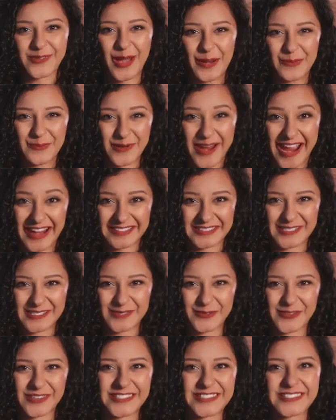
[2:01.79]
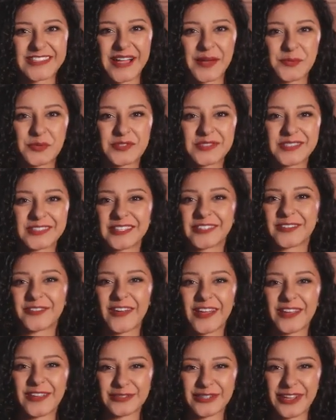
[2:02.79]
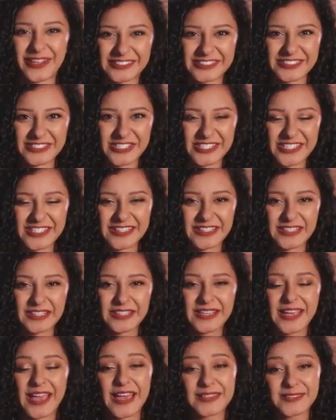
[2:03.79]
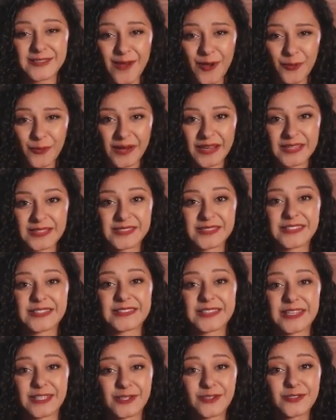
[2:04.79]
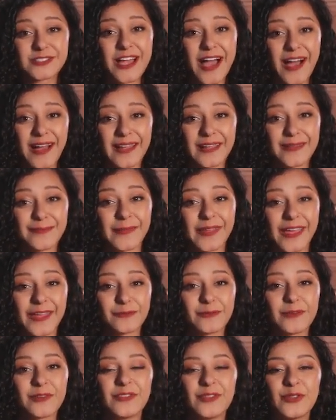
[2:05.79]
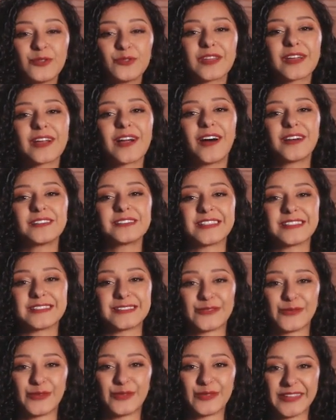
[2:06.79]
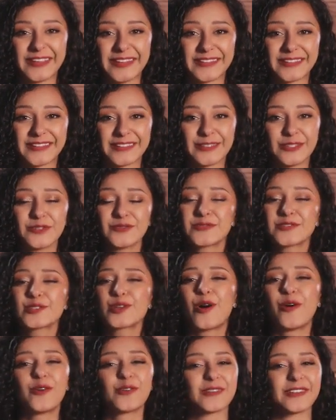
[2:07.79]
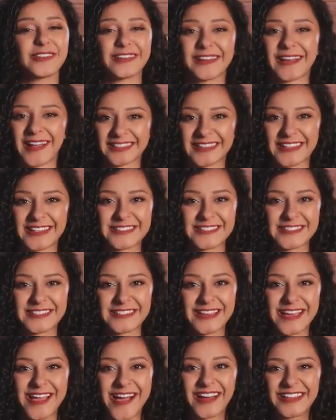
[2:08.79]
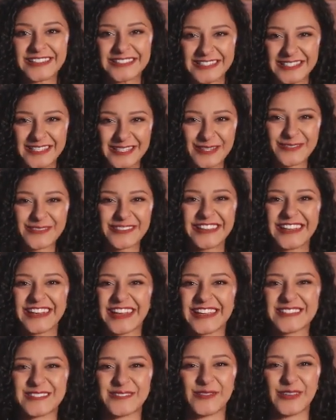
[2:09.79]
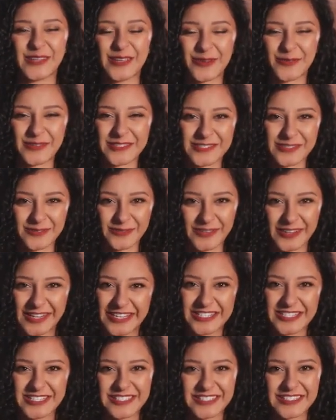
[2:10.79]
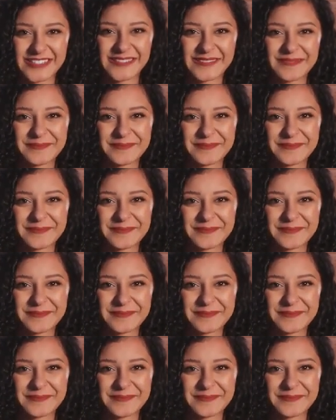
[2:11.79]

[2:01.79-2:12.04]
got a practice quiz to help you solidify your knowledge. As always, take your time and review the content if you need. You've totally got this. I'll see you in the next video once you're finished.